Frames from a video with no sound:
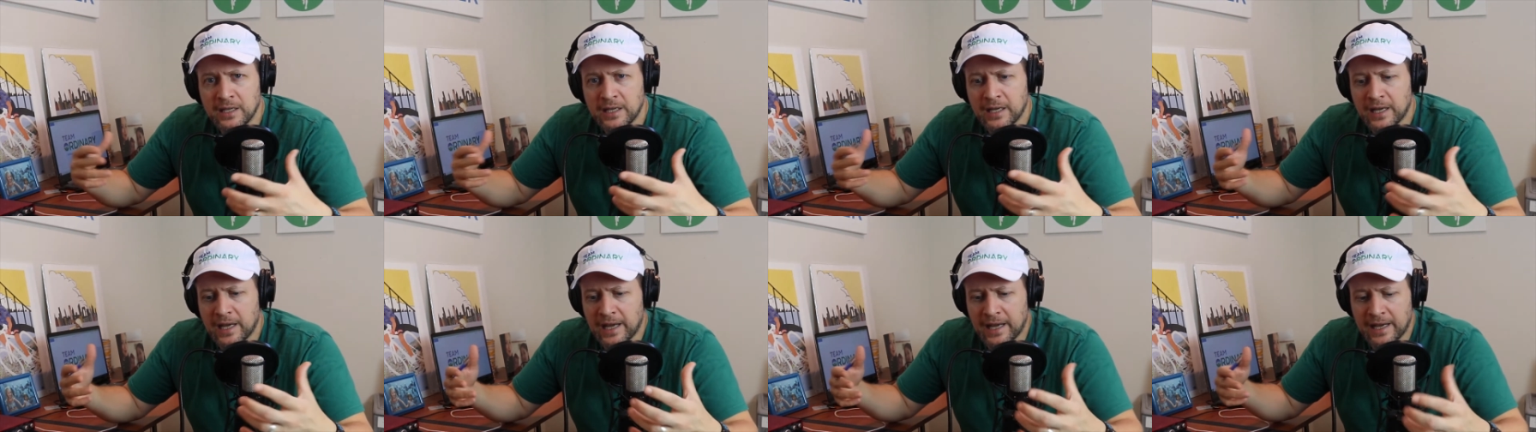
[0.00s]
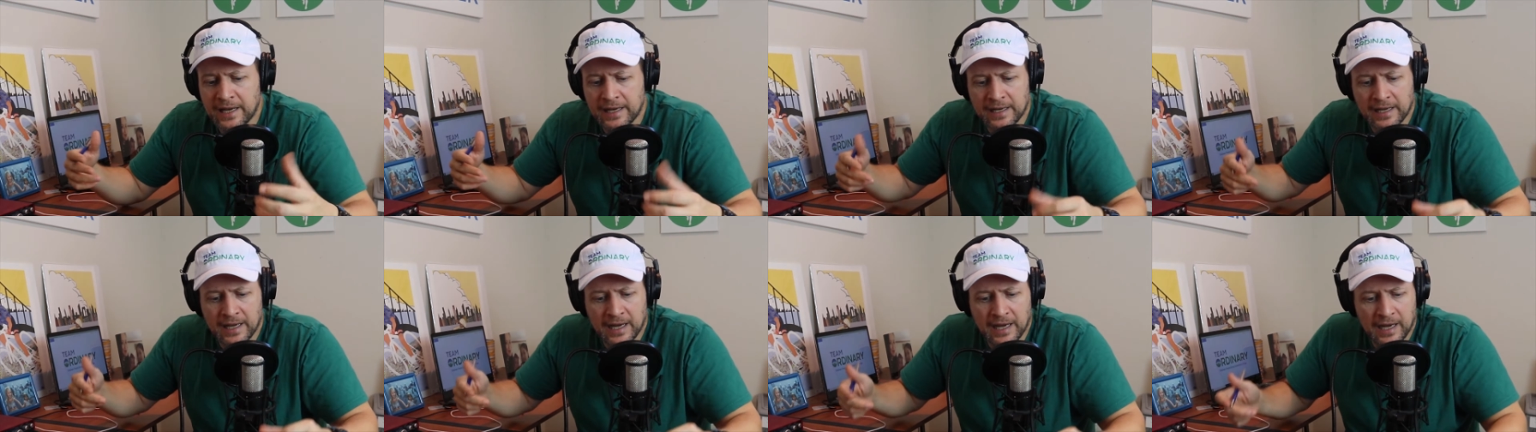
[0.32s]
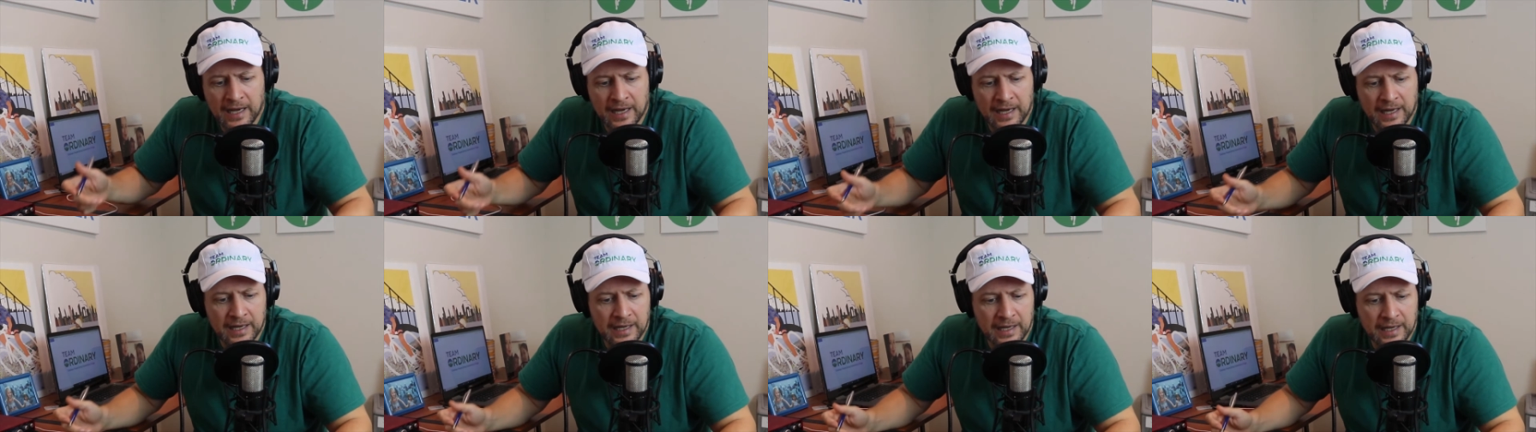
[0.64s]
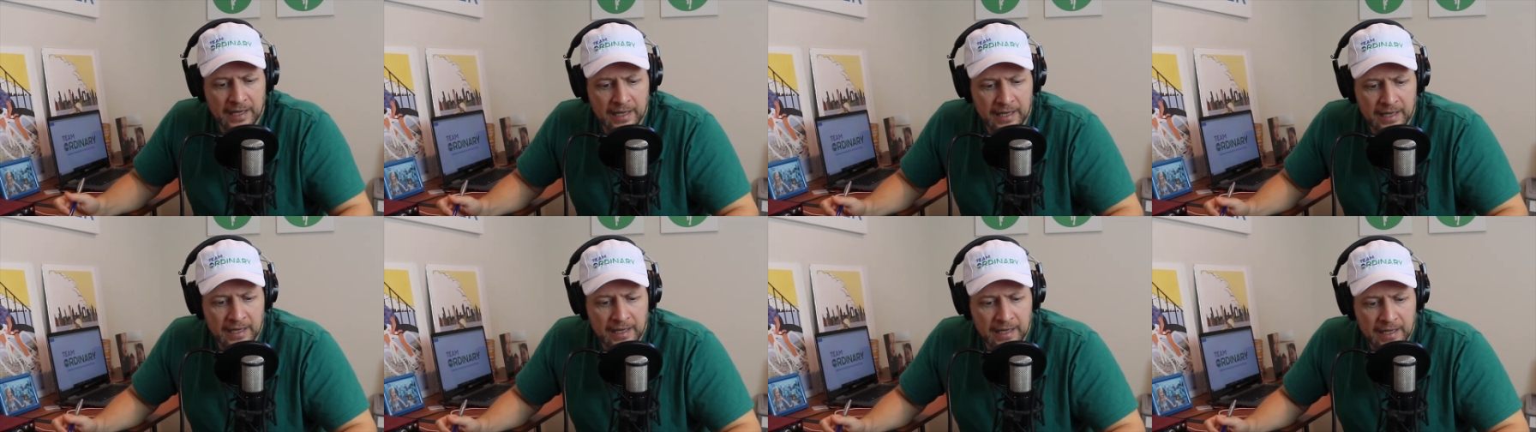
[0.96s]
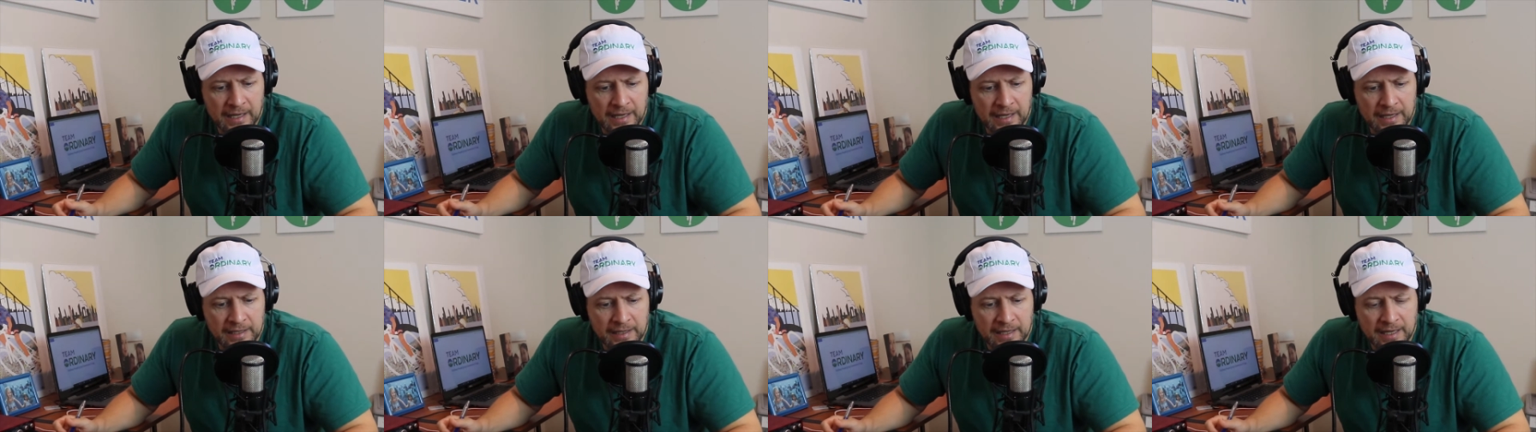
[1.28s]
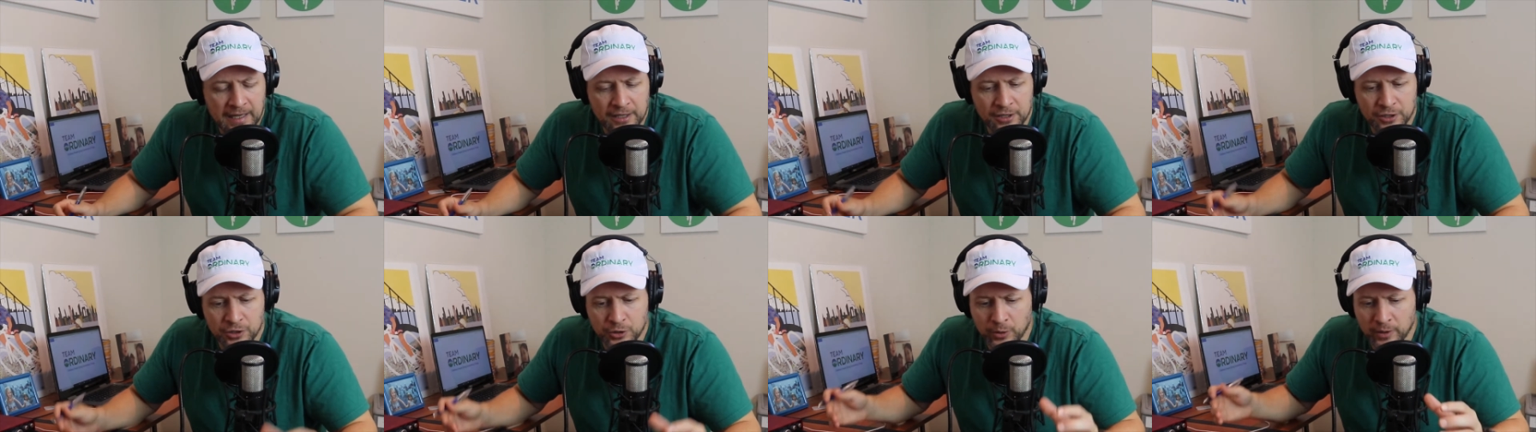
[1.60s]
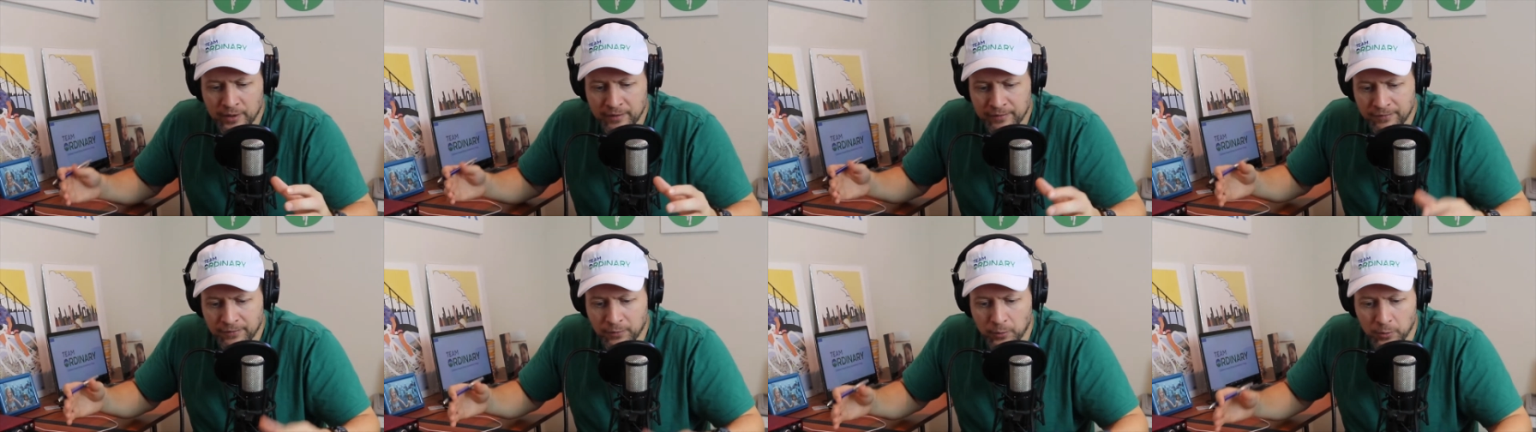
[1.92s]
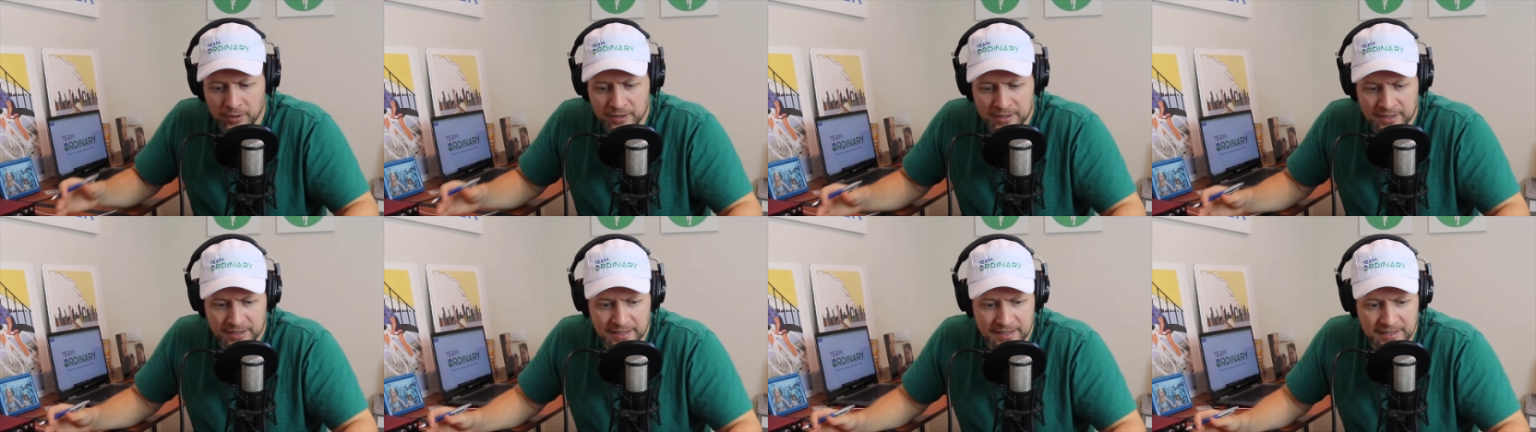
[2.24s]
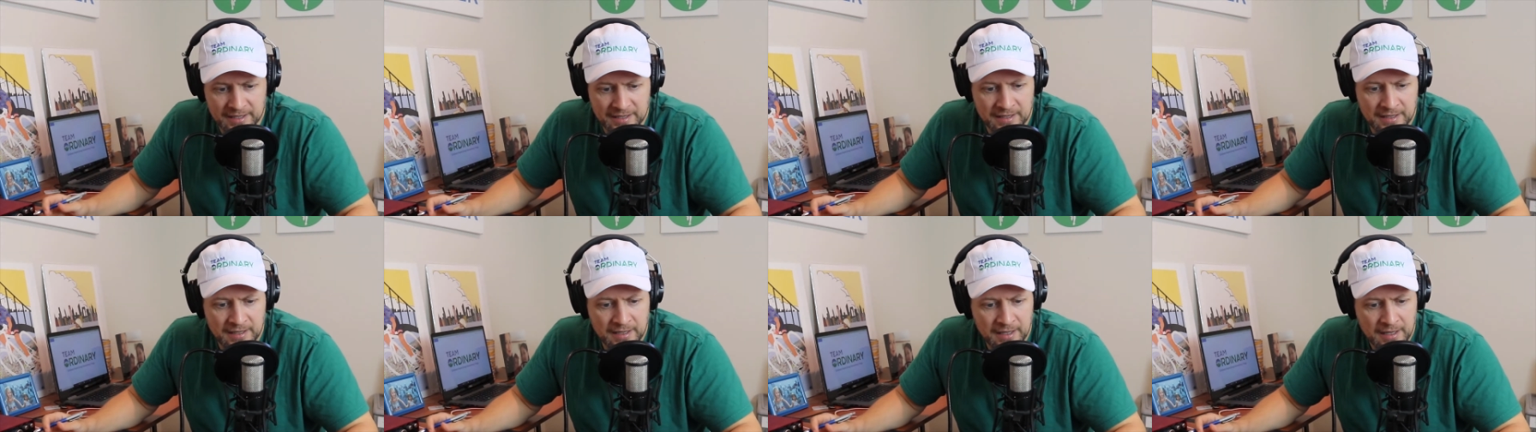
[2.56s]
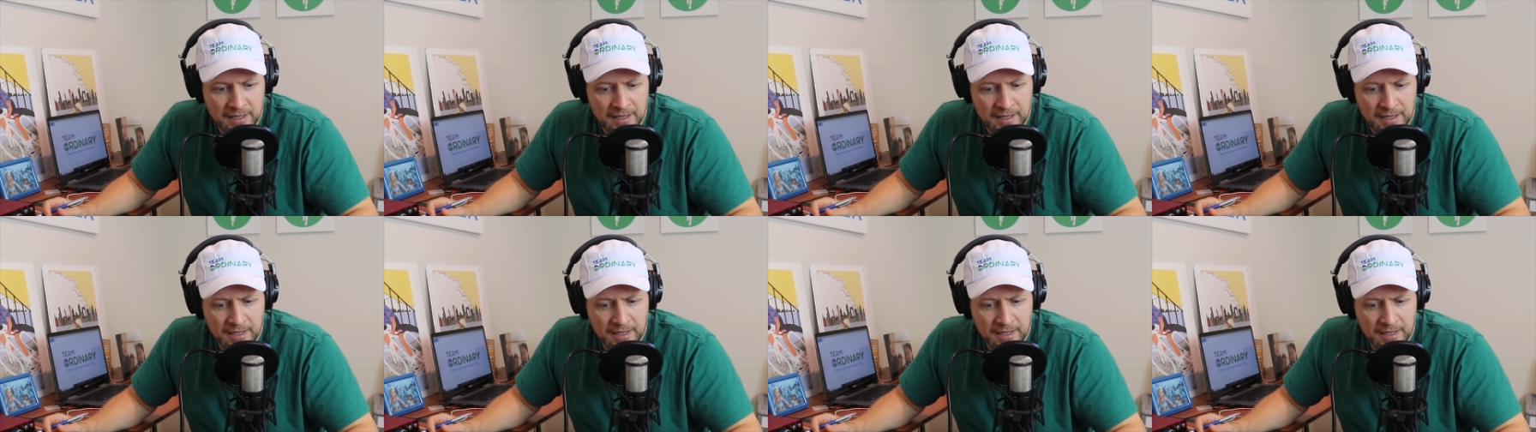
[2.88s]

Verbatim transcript: and kind of join forces